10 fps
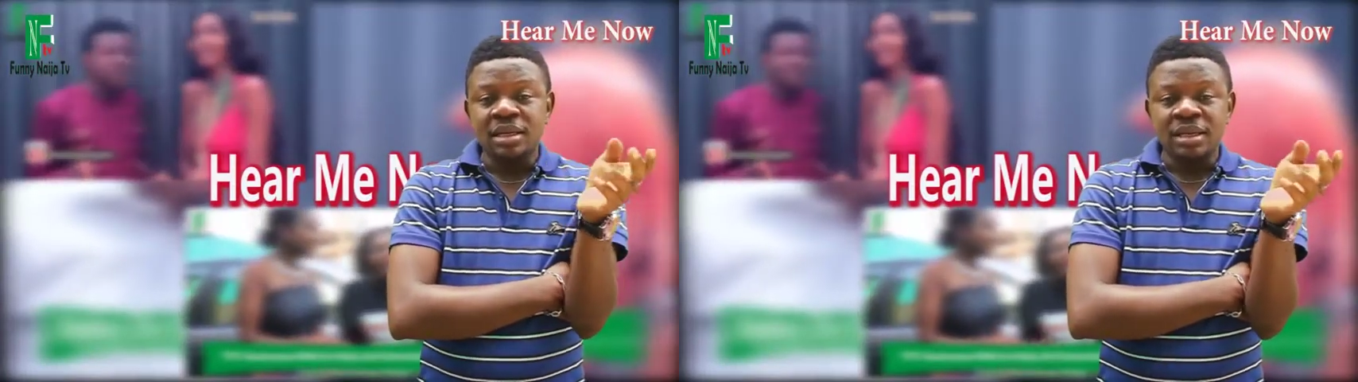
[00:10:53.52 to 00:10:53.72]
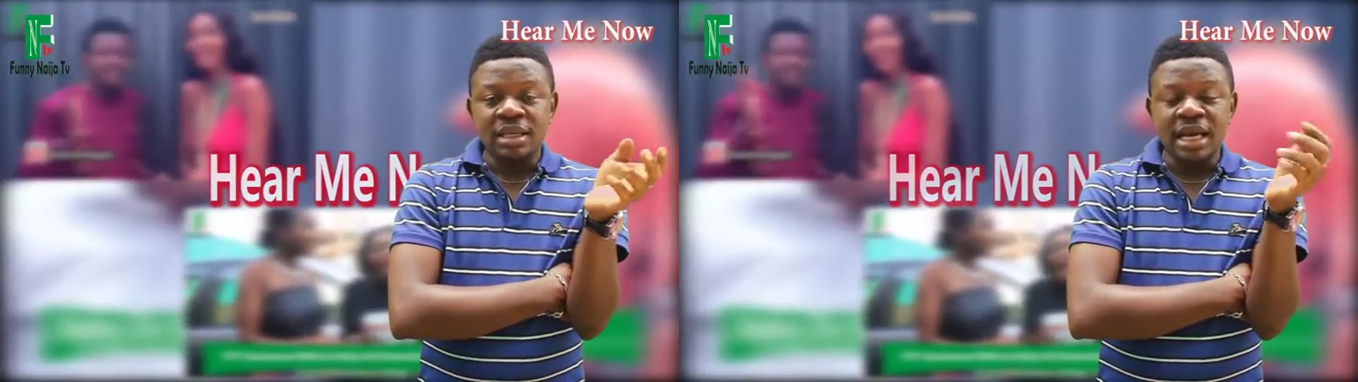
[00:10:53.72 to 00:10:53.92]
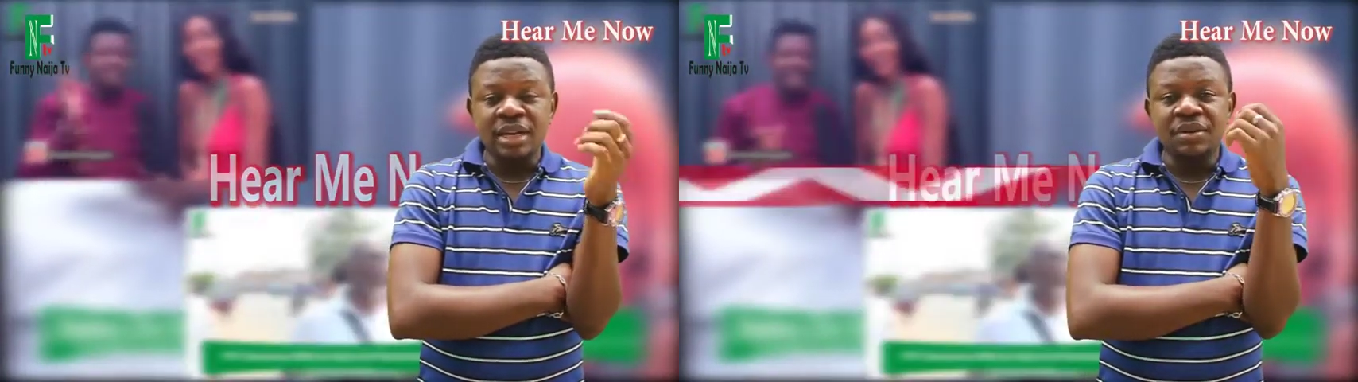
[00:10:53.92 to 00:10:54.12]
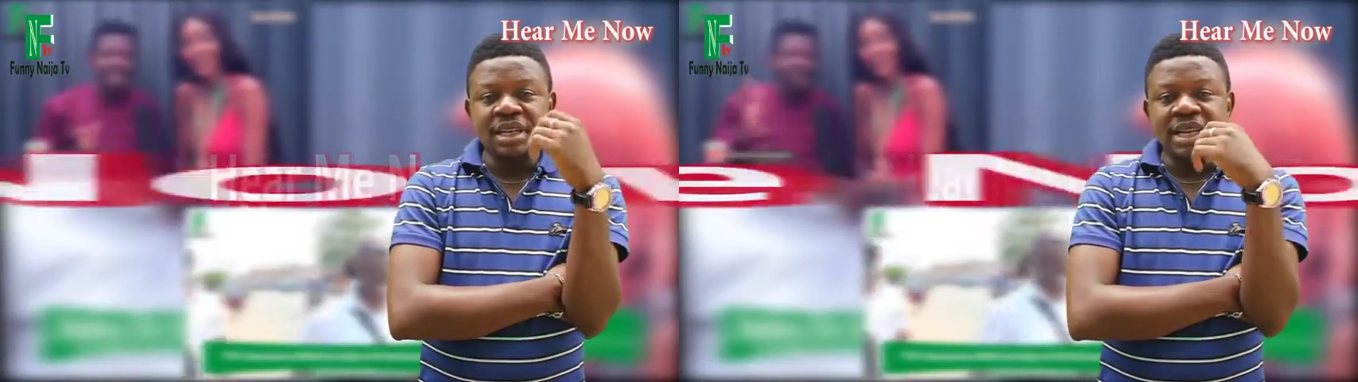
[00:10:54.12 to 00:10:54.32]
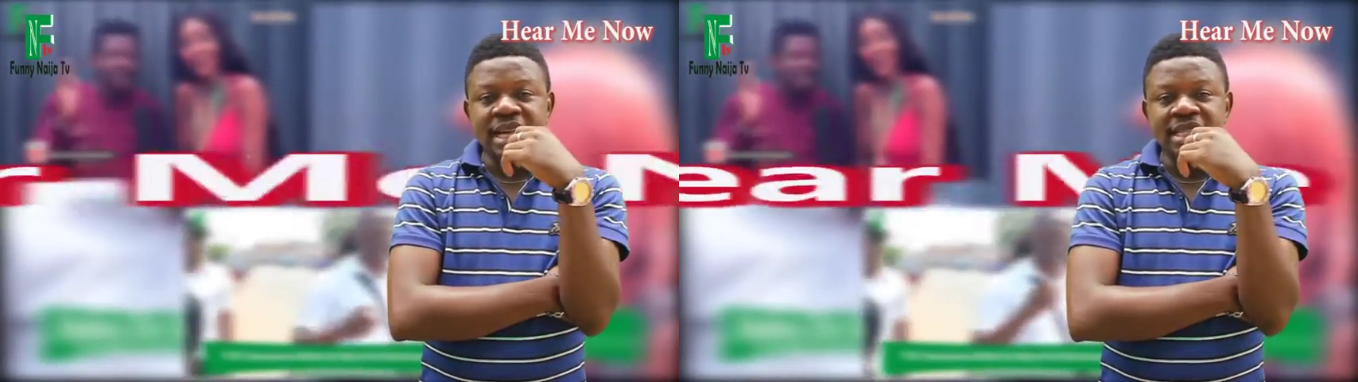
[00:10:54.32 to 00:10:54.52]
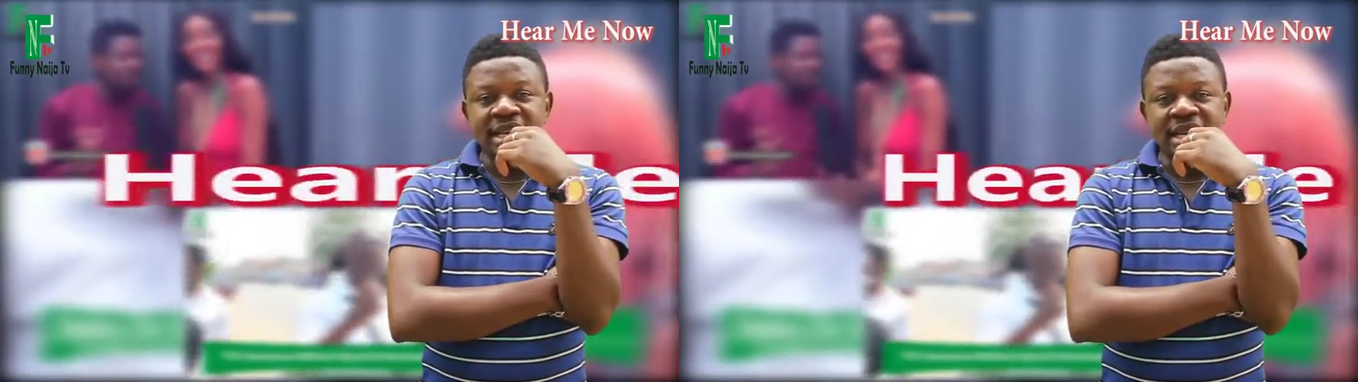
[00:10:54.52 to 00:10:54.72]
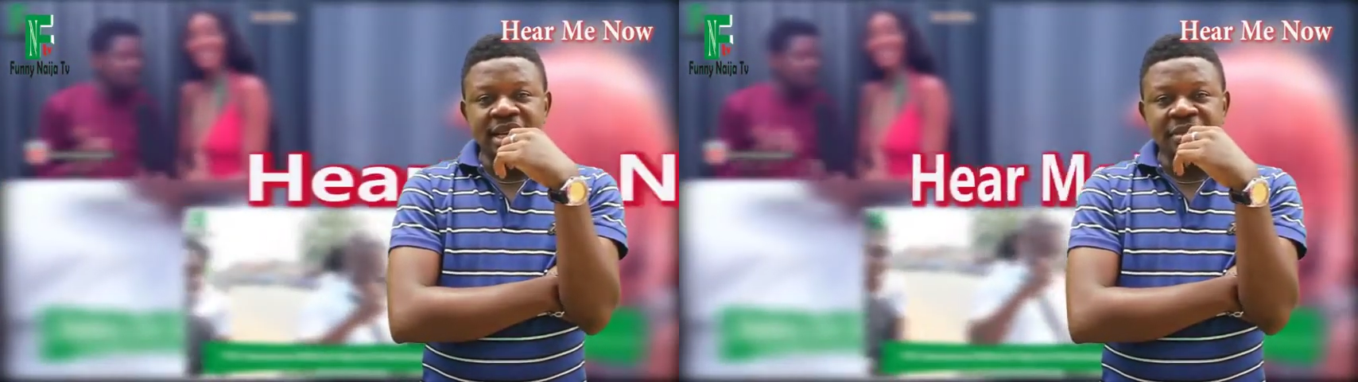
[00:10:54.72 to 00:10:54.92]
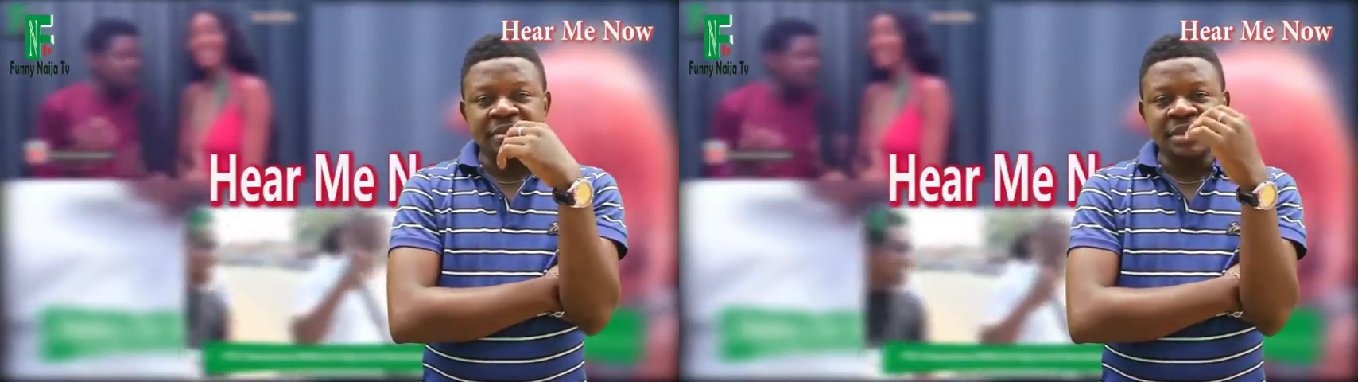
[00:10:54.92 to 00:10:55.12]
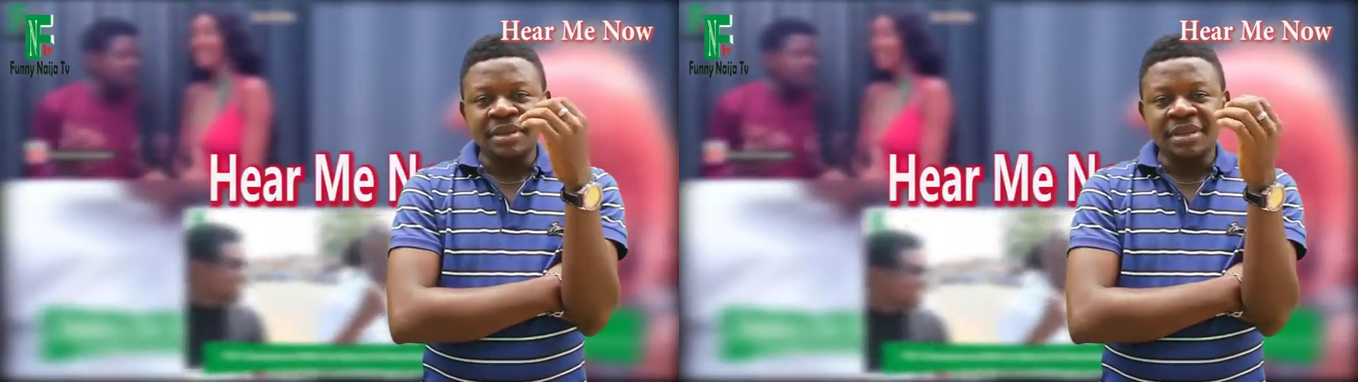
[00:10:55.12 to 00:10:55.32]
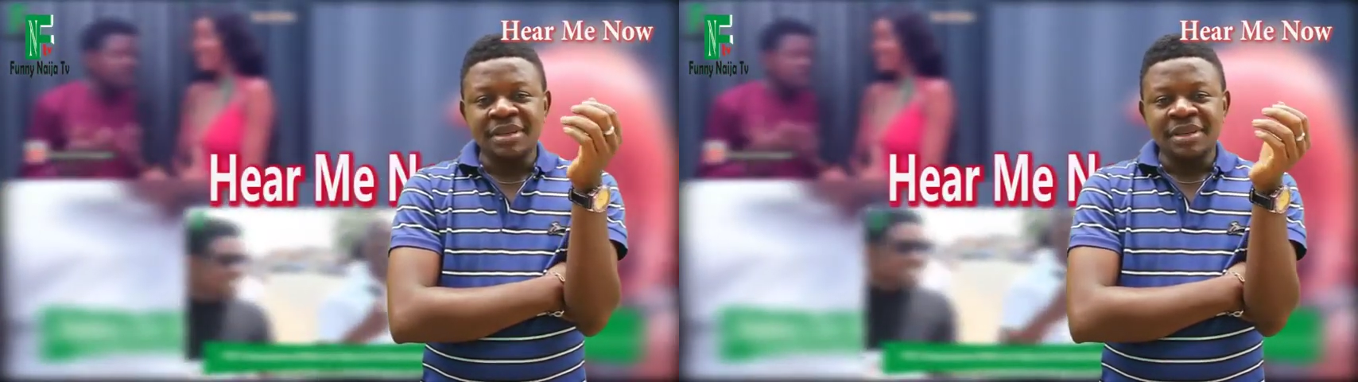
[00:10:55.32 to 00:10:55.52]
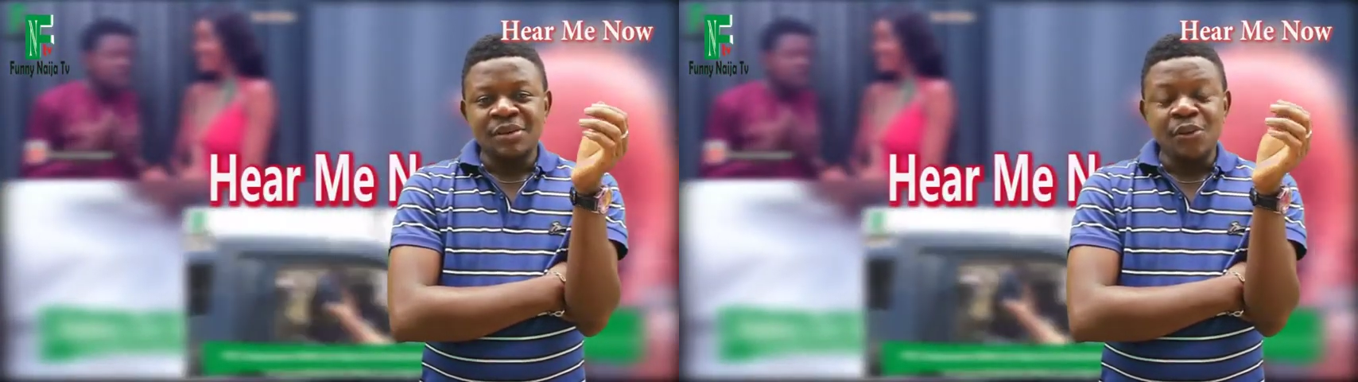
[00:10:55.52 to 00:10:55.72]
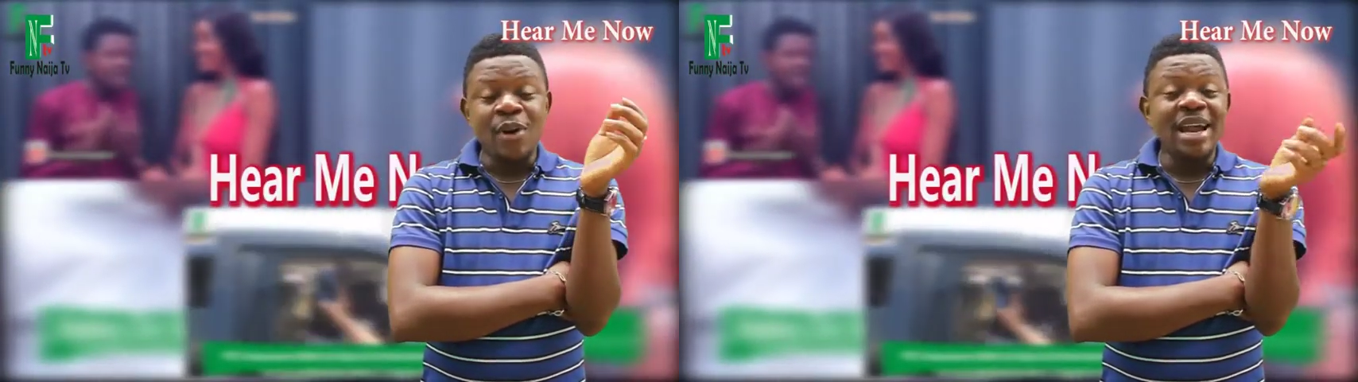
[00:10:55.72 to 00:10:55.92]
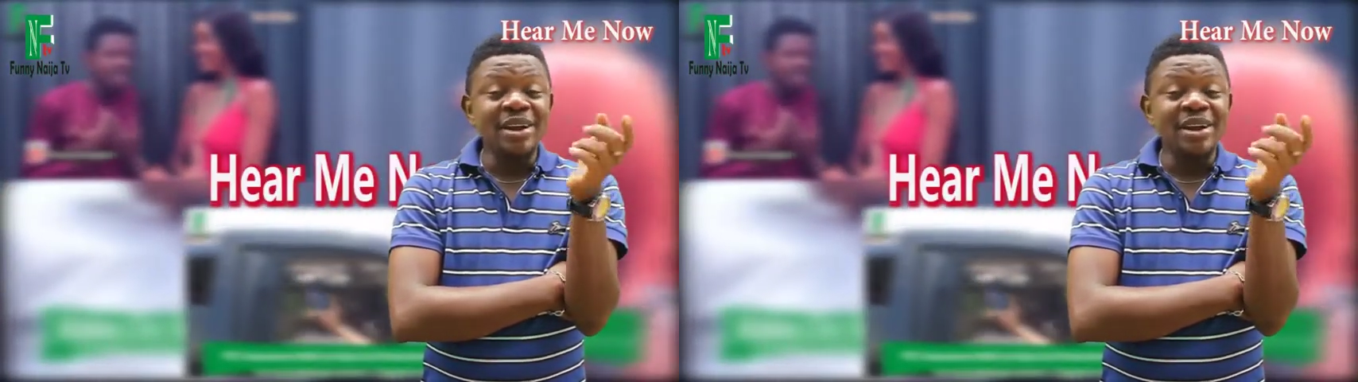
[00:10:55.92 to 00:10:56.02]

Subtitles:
they are doing that and why